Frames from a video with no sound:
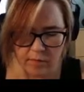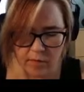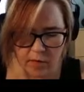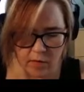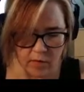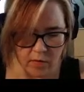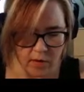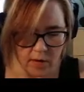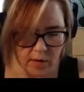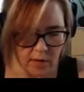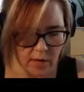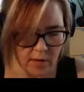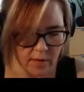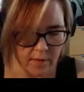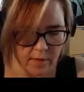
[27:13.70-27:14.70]

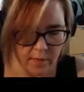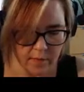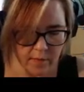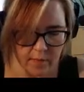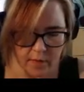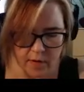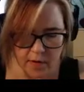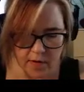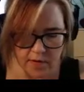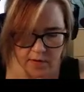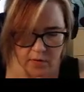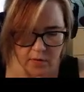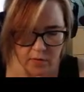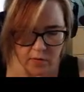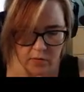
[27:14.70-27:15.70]
Okay. Ice
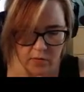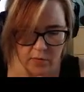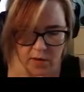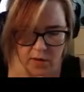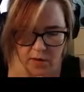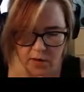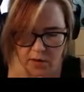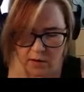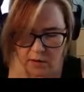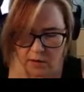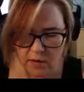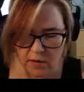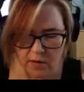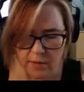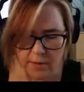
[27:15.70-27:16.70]
golem in
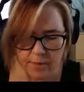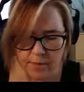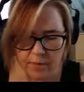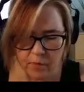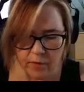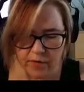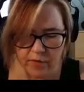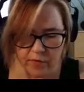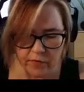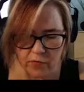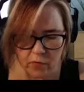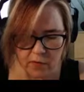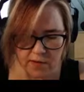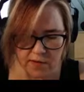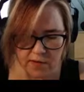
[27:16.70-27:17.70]
here. Wait for the
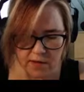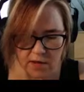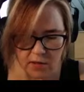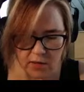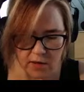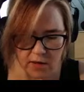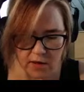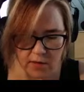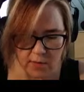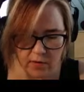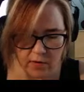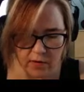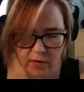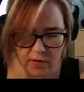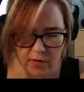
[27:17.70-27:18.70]
whiz tower to come
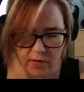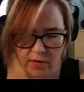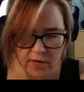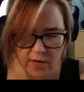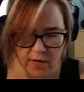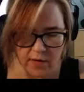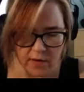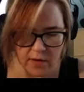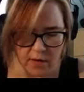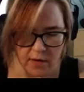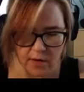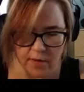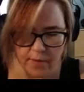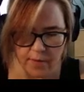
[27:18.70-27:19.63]
around on that thing.